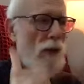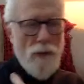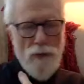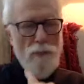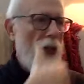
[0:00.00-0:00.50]

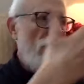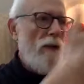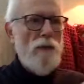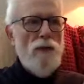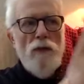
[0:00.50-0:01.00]
There's me,
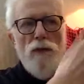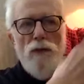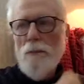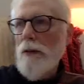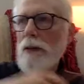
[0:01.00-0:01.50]
there's the
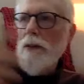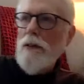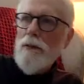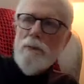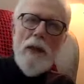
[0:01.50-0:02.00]
spirit,
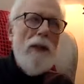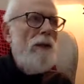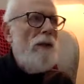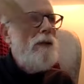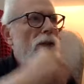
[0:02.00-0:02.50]
there's me,
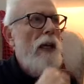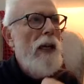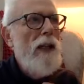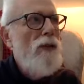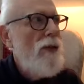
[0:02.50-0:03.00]
there's the
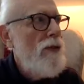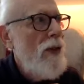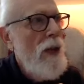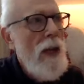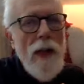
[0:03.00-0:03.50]
angels,
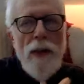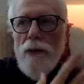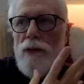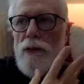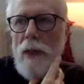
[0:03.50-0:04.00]

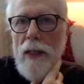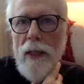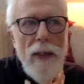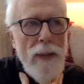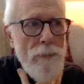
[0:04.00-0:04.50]
there's me,